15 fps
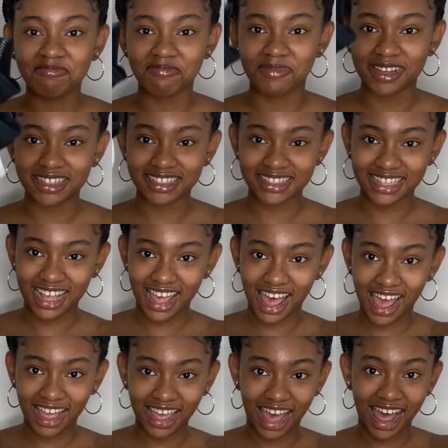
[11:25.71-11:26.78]
But
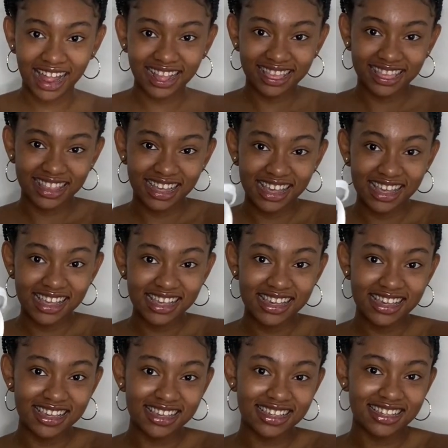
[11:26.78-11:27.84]
yeah, I got
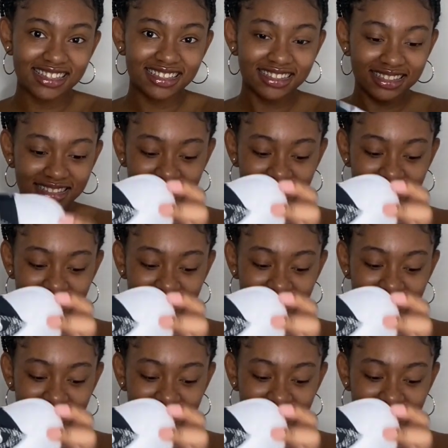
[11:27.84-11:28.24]
these.